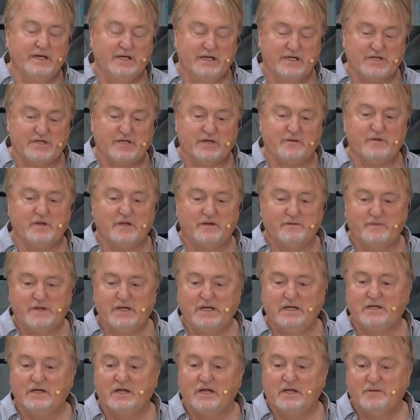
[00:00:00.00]
in some of
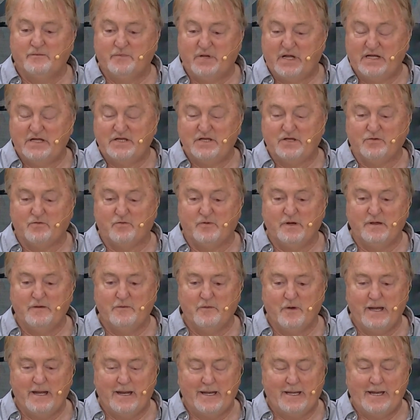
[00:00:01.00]
the places we
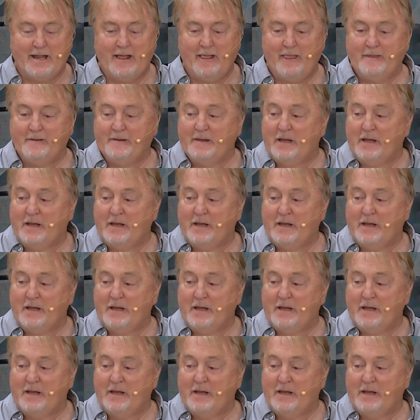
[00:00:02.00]
went.